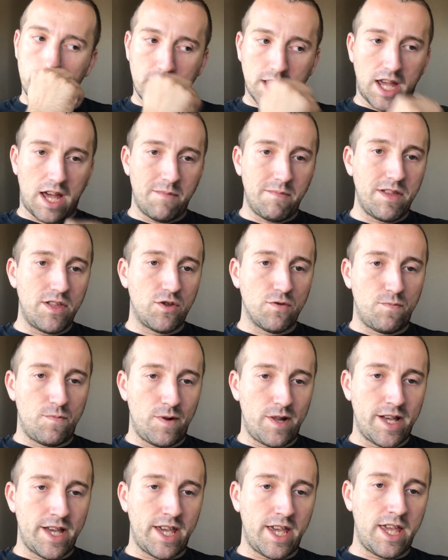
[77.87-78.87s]
come into
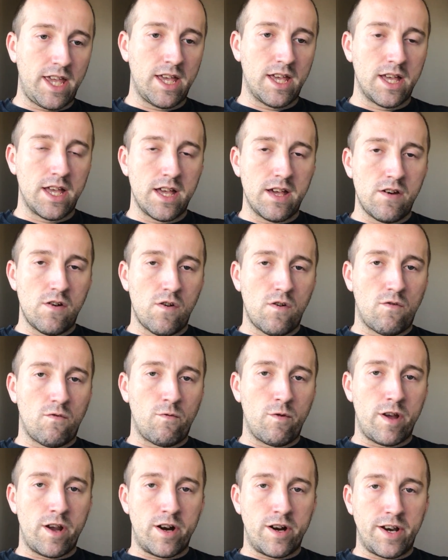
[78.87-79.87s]
play
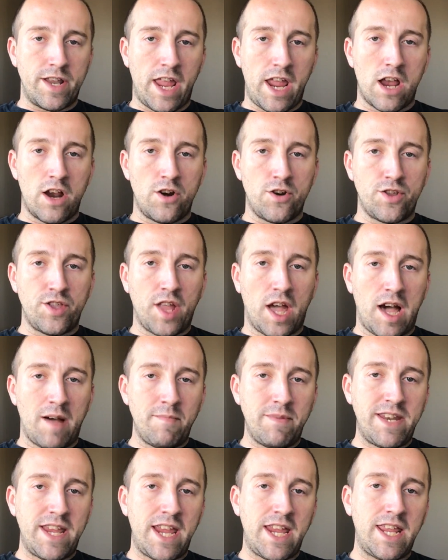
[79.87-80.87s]
where they are
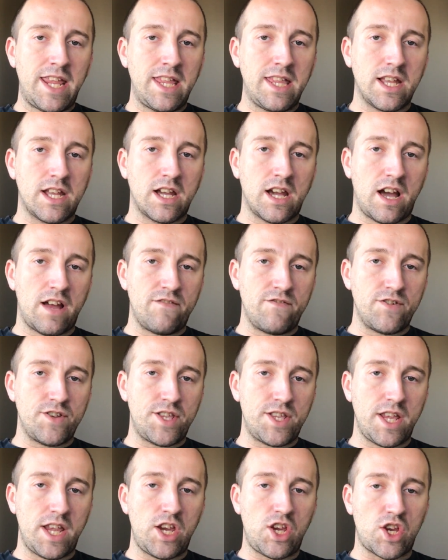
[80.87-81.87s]
dominating the
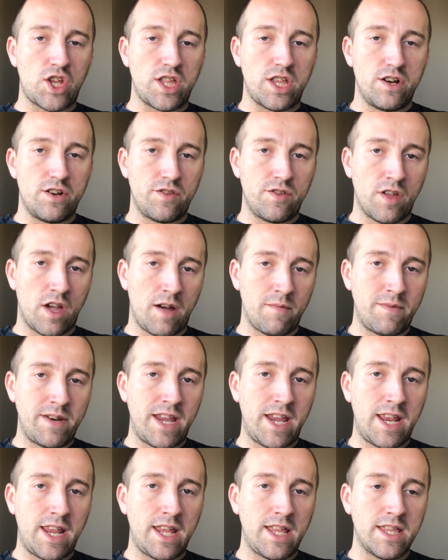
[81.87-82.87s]
conversation, they're
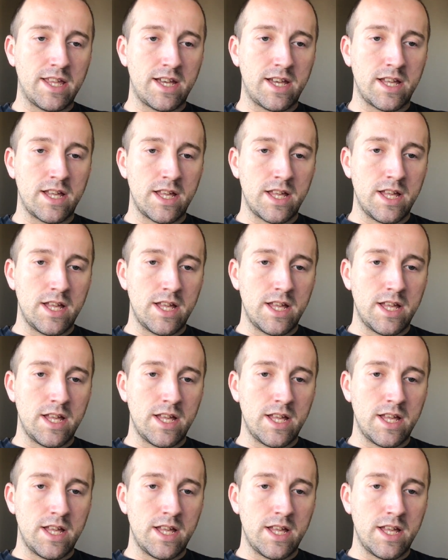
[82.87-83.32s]
dominating the